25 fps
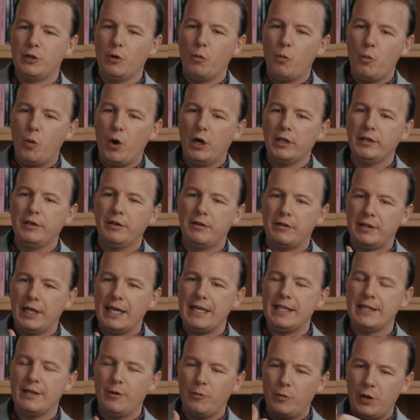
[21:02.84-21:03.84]
the one
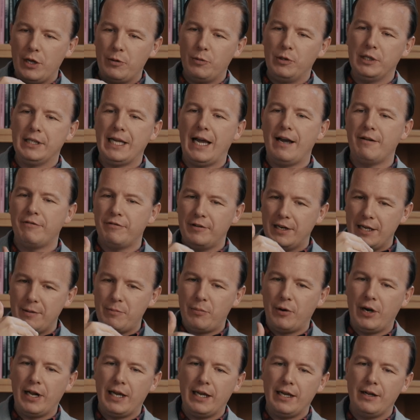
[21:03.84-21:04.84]
thing that we will definitely
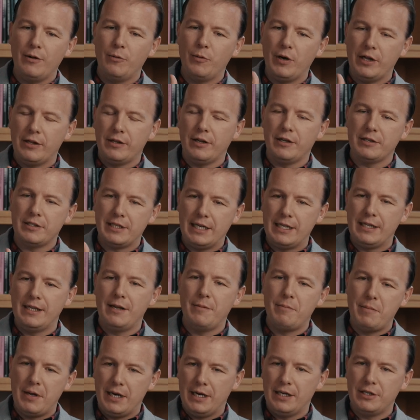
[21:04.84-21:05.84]
bring with us
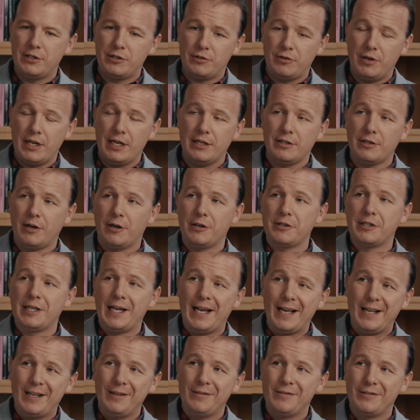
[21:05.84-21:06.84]
into ministry is
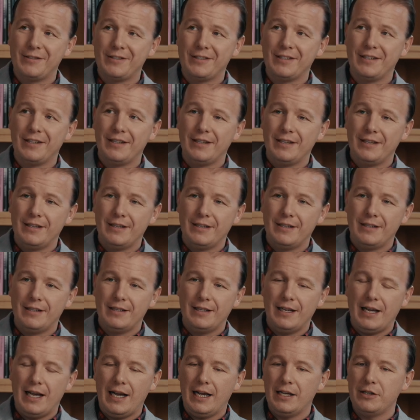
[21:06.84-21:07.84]
ourselves.
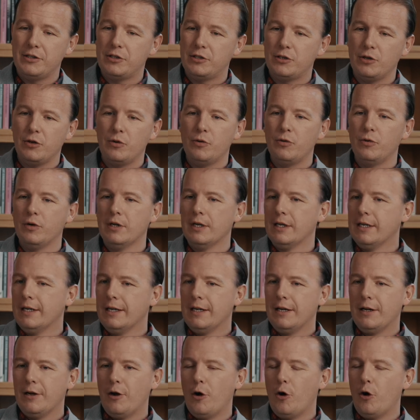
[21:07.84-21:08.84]
And so
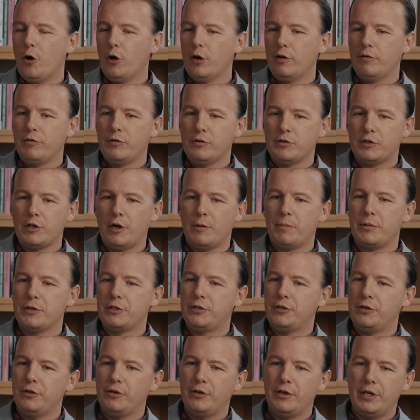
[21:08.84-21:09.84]
all of those
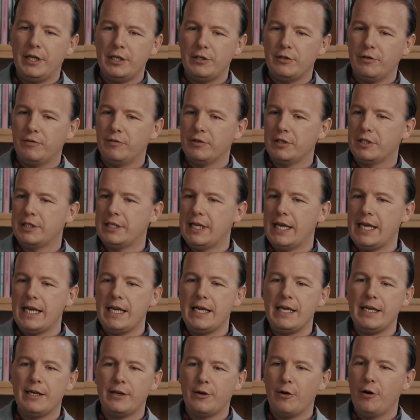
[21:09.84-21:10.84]
opportunities over
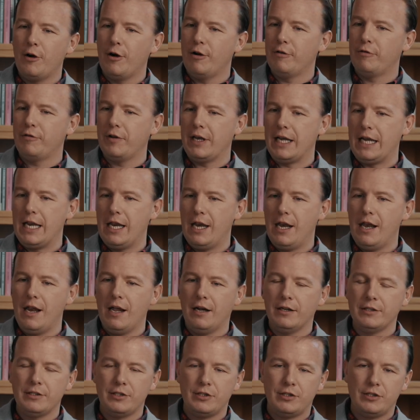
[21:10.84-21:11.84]
tea, coffee,
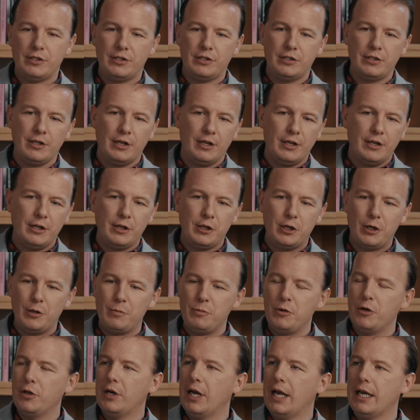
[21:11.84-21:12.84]
lunch,
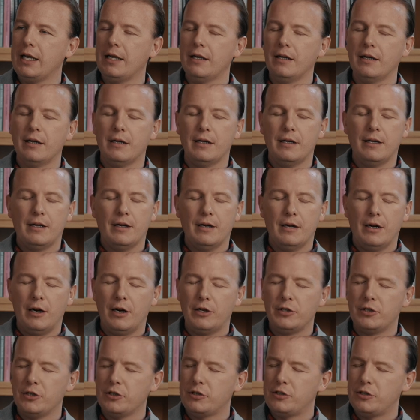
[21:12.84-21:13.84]
commuting
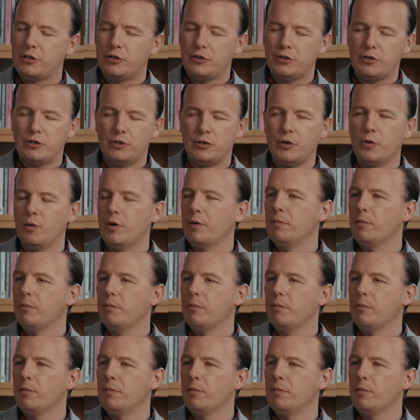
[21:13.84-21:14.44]
are just so